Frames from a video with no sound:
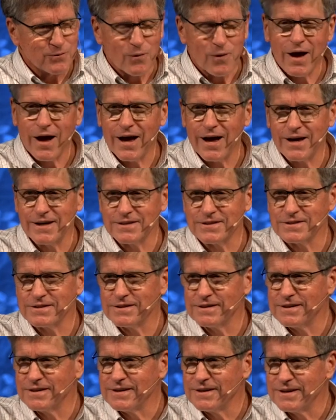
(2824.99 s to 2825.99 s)
rise,
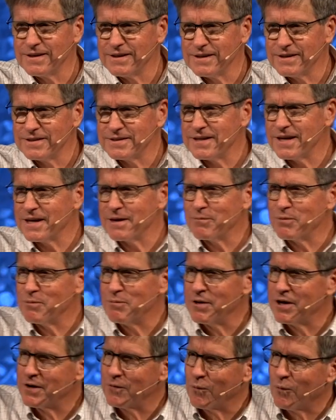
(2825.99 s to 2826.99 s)
take up
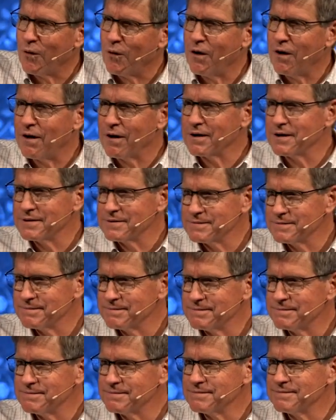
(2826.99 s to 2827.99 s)
your bed and walk.
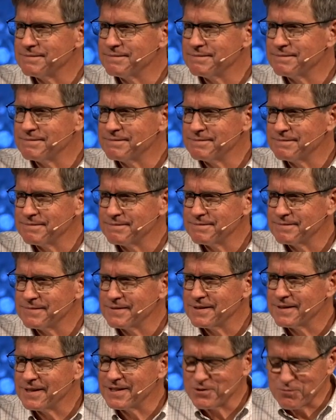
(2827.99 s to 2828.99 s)

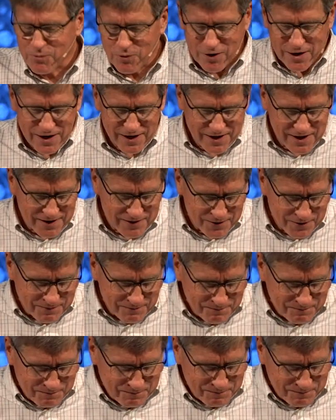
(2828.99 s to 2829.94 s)
Let's pray together.